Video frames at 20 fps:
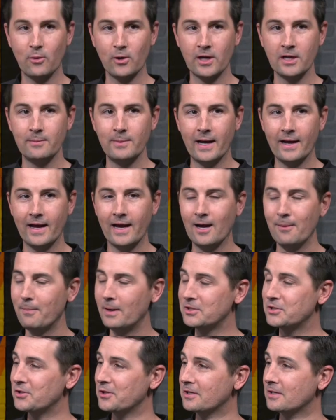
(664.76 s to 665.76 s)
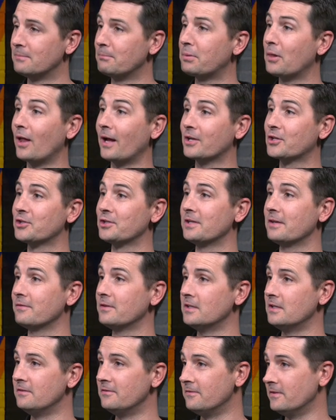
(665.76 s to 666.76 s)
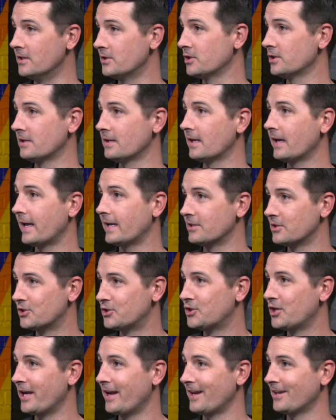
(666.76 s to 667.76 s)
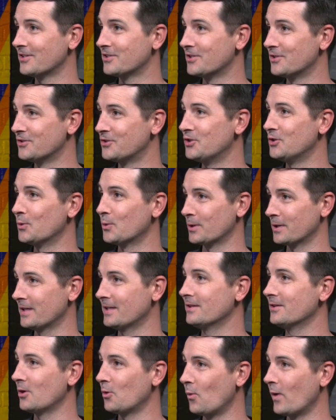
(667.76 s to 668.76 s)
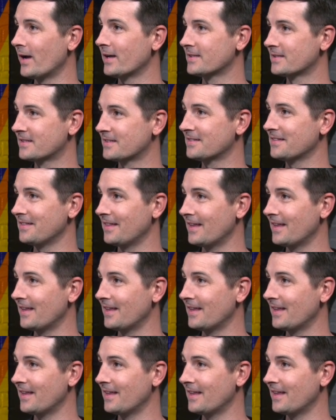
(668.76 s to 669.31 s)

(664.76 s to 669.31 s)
morning about how much the complexion of the division has changed since you were in the West